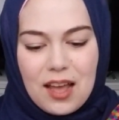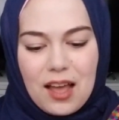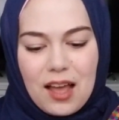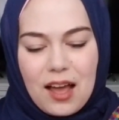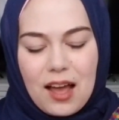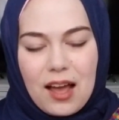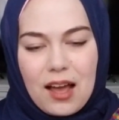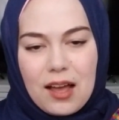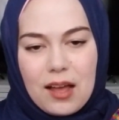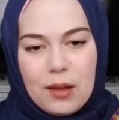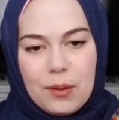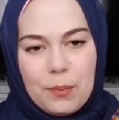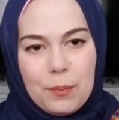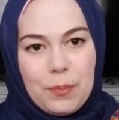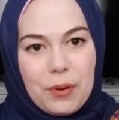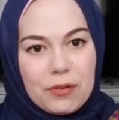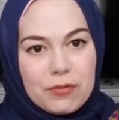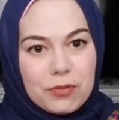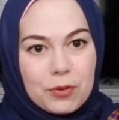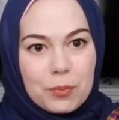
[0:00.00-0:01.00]

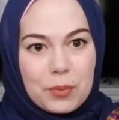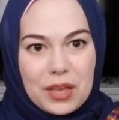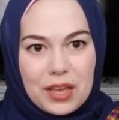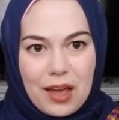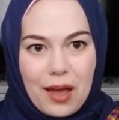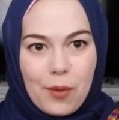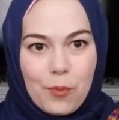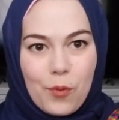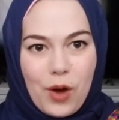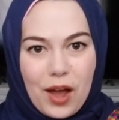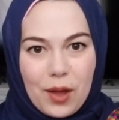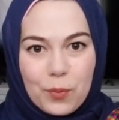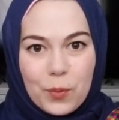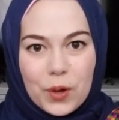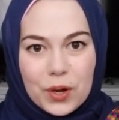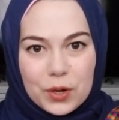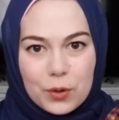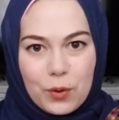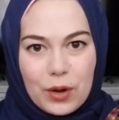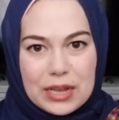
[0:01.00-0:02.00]
But for me, I
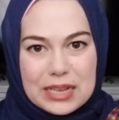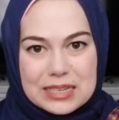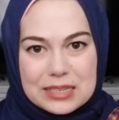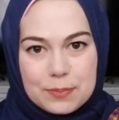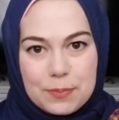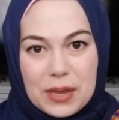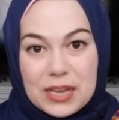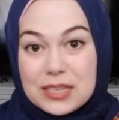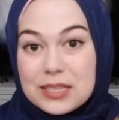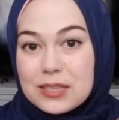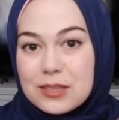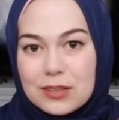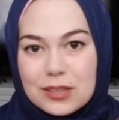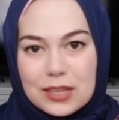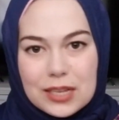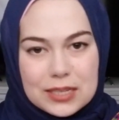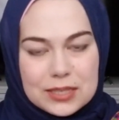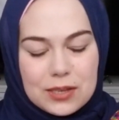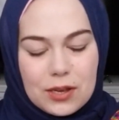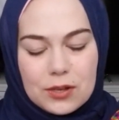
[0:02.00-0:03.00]
want a quiet space, so
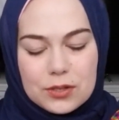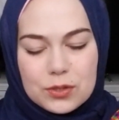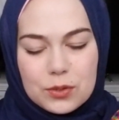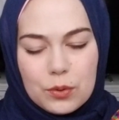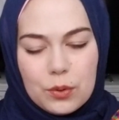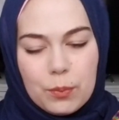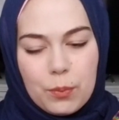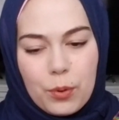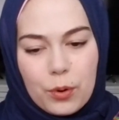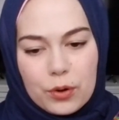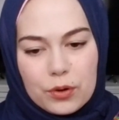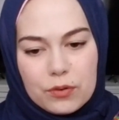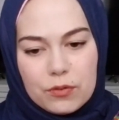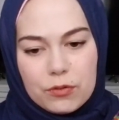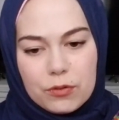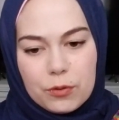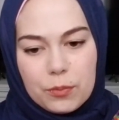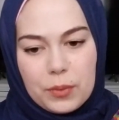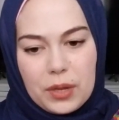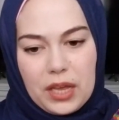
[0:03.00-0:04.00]
that's also important
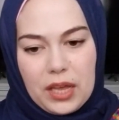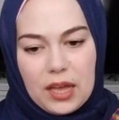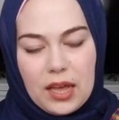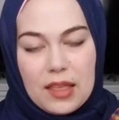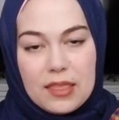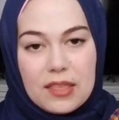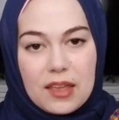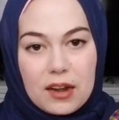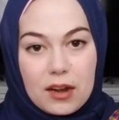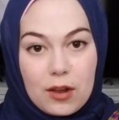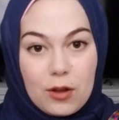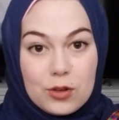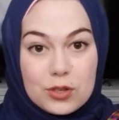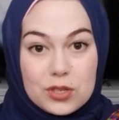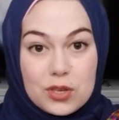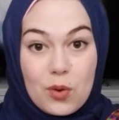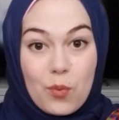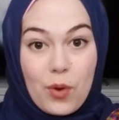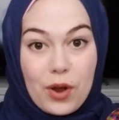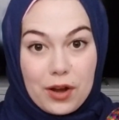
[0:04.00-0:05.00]
for me. And then I
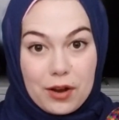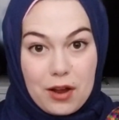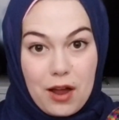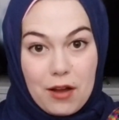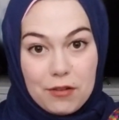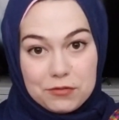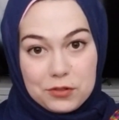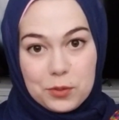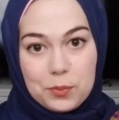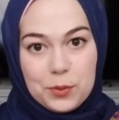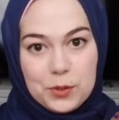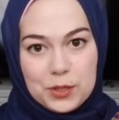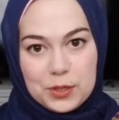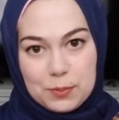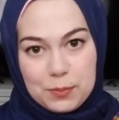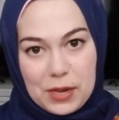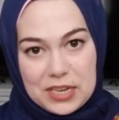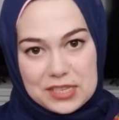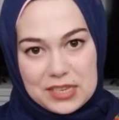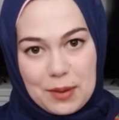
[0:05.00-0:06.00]
also want a comfortable
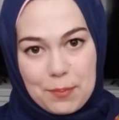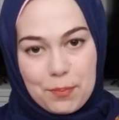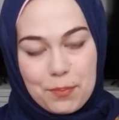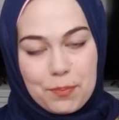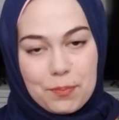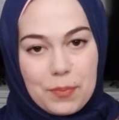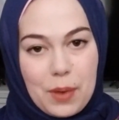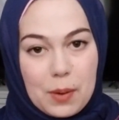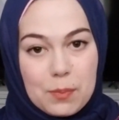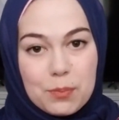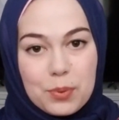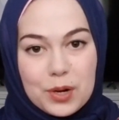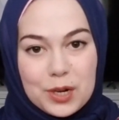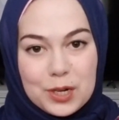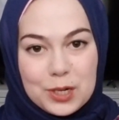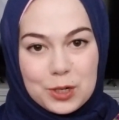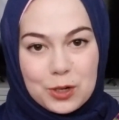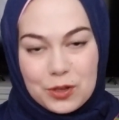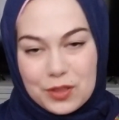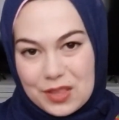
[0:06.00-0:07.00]
space. I'm pretty
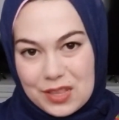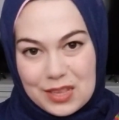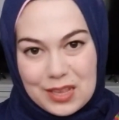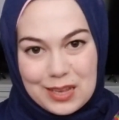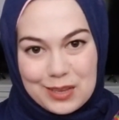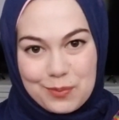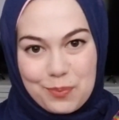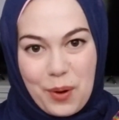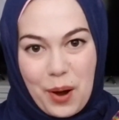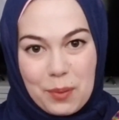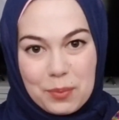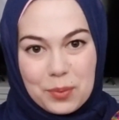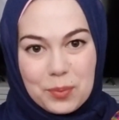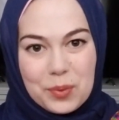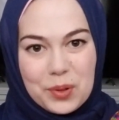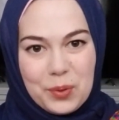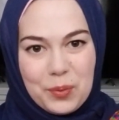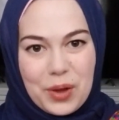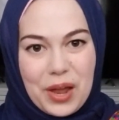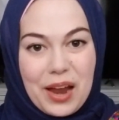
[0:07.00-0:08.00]
sure that that's
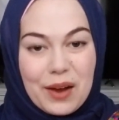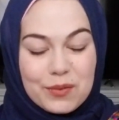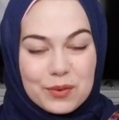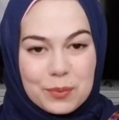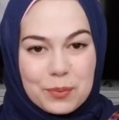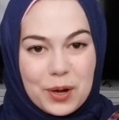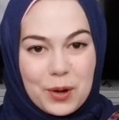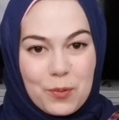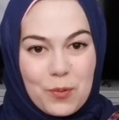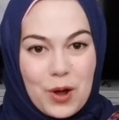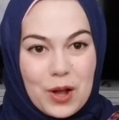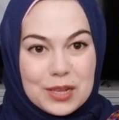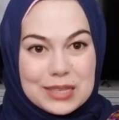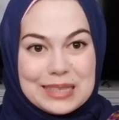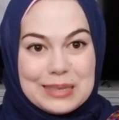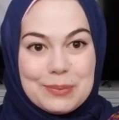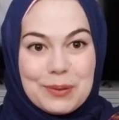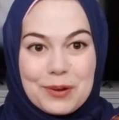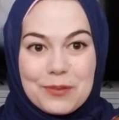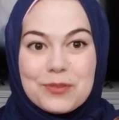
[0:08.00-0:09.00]
probably what everybody
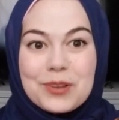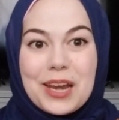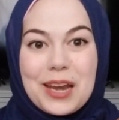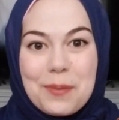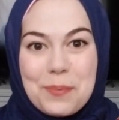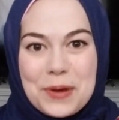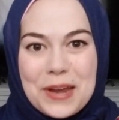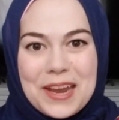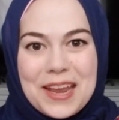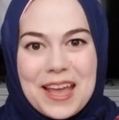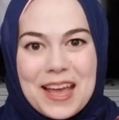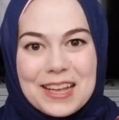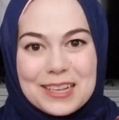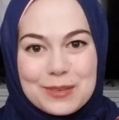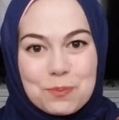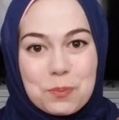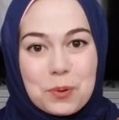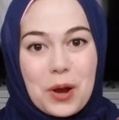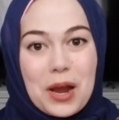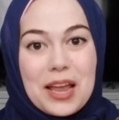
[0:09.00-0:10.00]
wants, but if anybody has
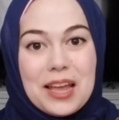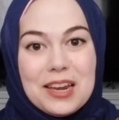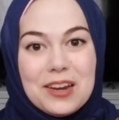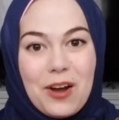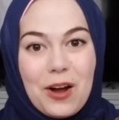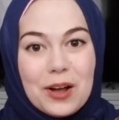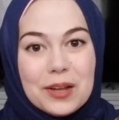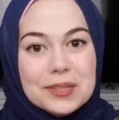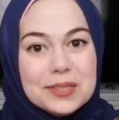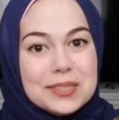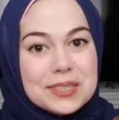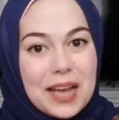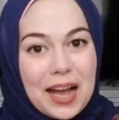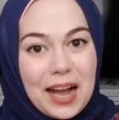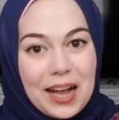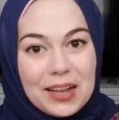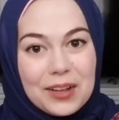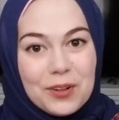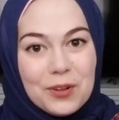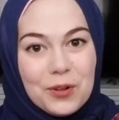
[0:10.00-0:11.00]
prayed on
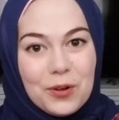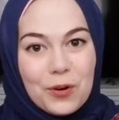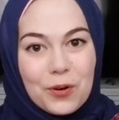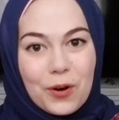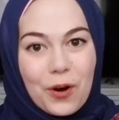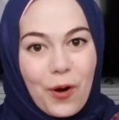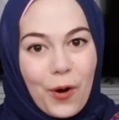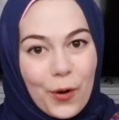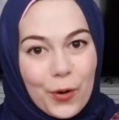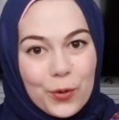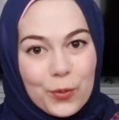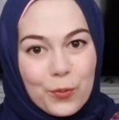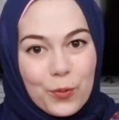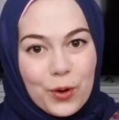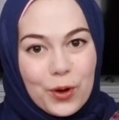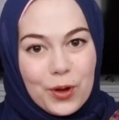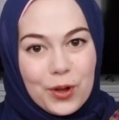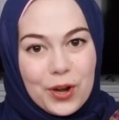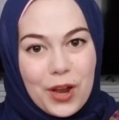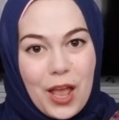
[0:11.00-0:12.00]
tile or
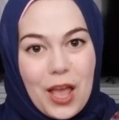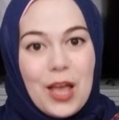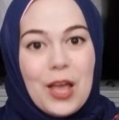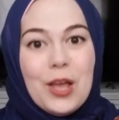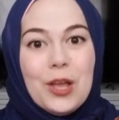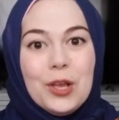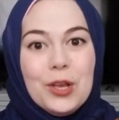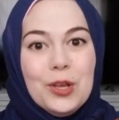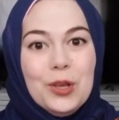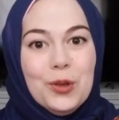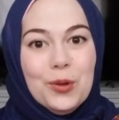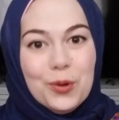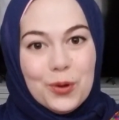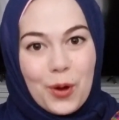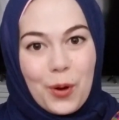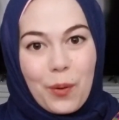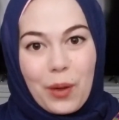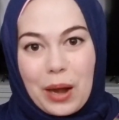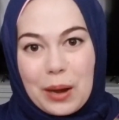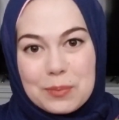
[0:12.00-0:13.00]
hardwood, you know
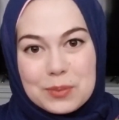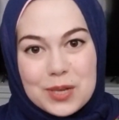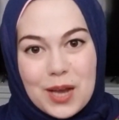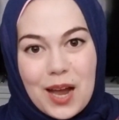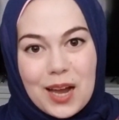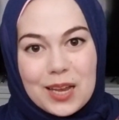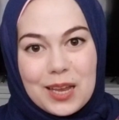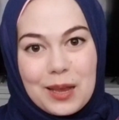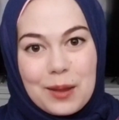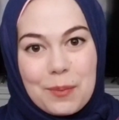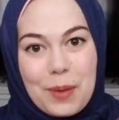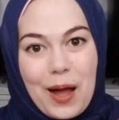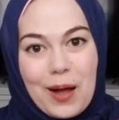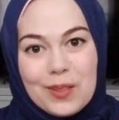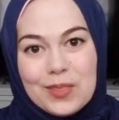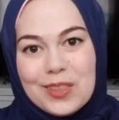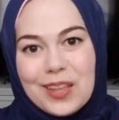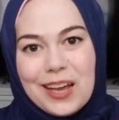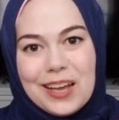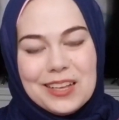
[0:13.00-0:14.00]
what I'm talking
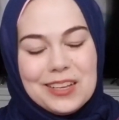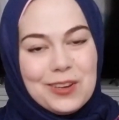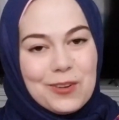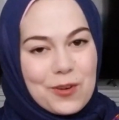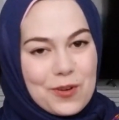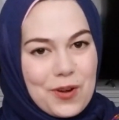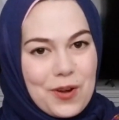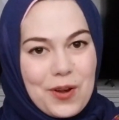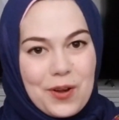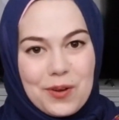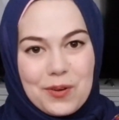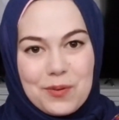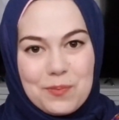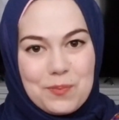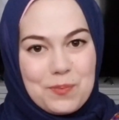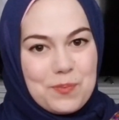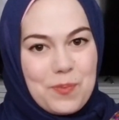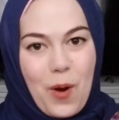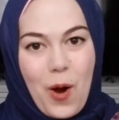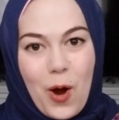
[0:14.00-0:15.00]
about, that you're
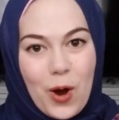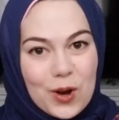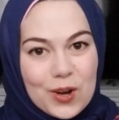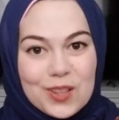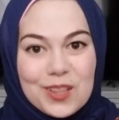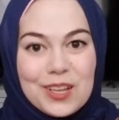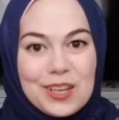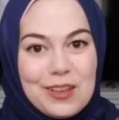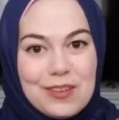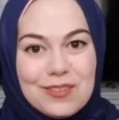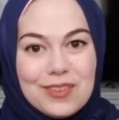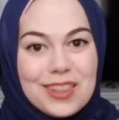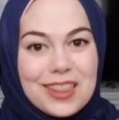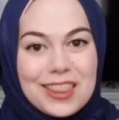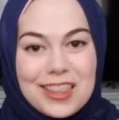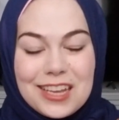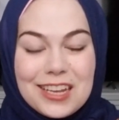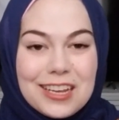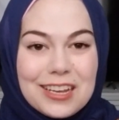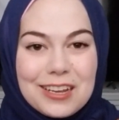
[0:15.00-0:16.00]
hardly even
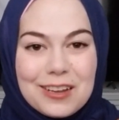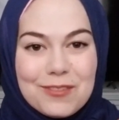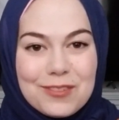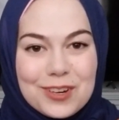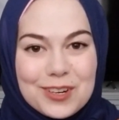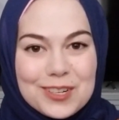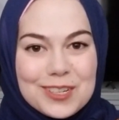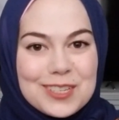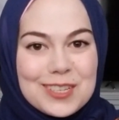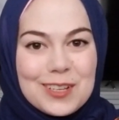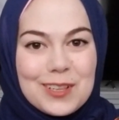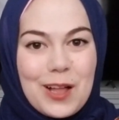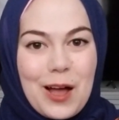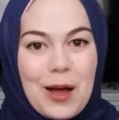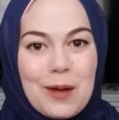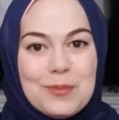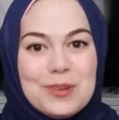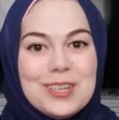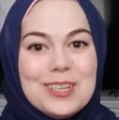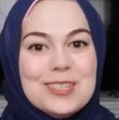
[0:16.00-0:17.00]
thinking of your
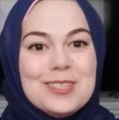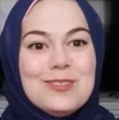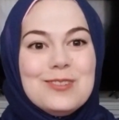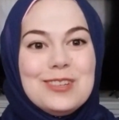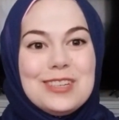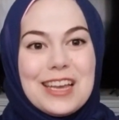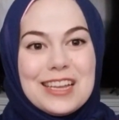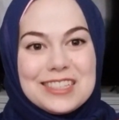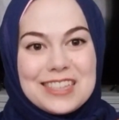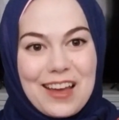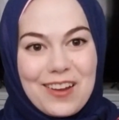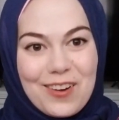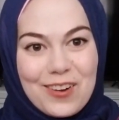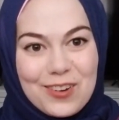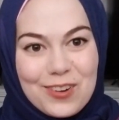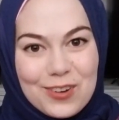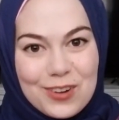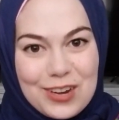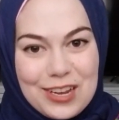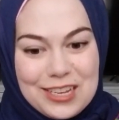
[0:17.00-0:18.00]
Salah because you get down on
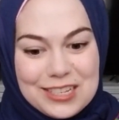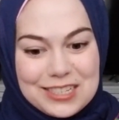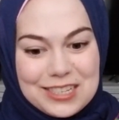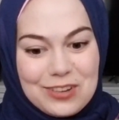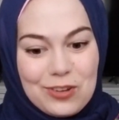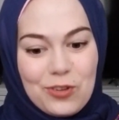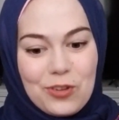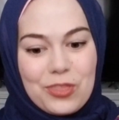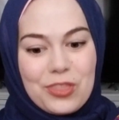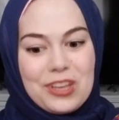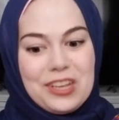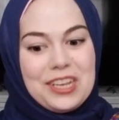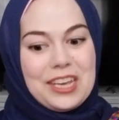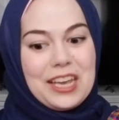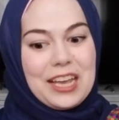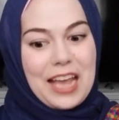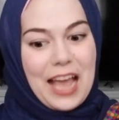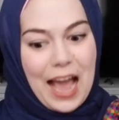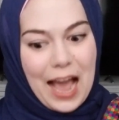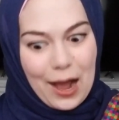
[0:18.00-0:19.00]
your knees and you're
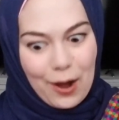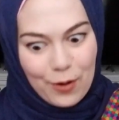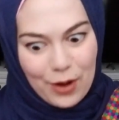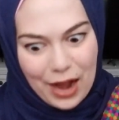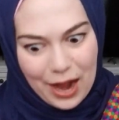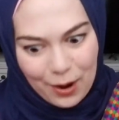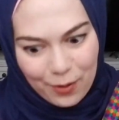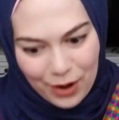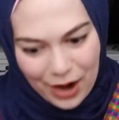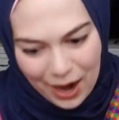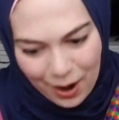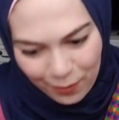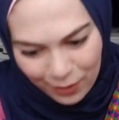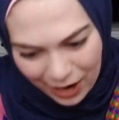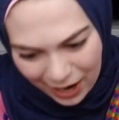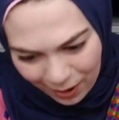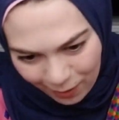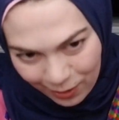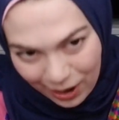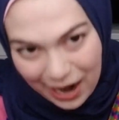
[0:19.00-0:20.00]
thinking ow, ow, ow,
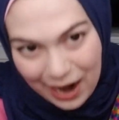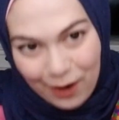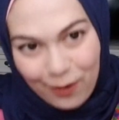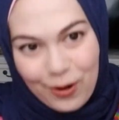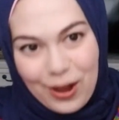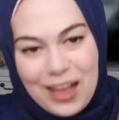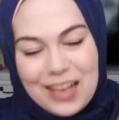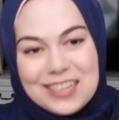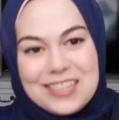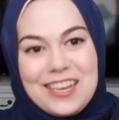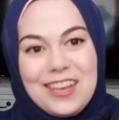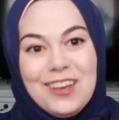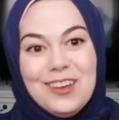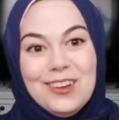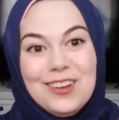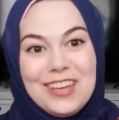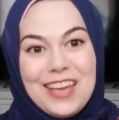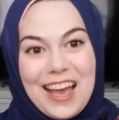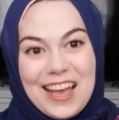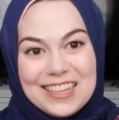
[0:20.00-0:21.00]
ow, ow as
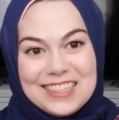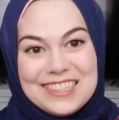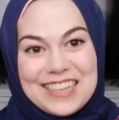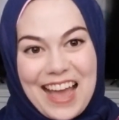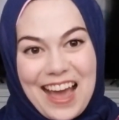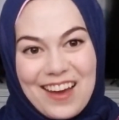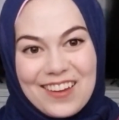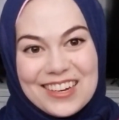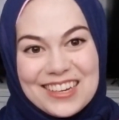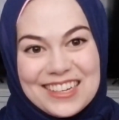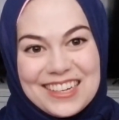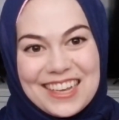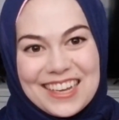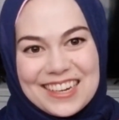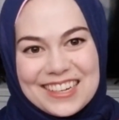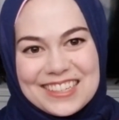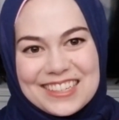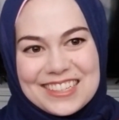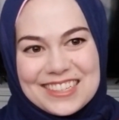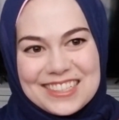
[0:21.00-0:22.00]
you get down and get
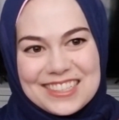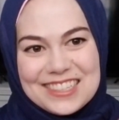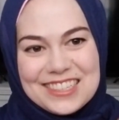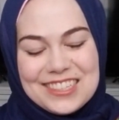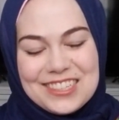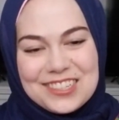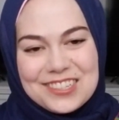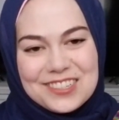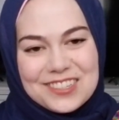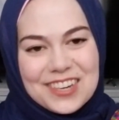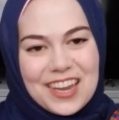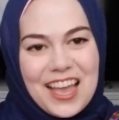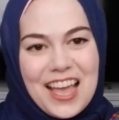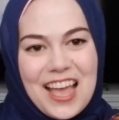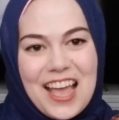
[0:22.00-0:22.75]
into sujood.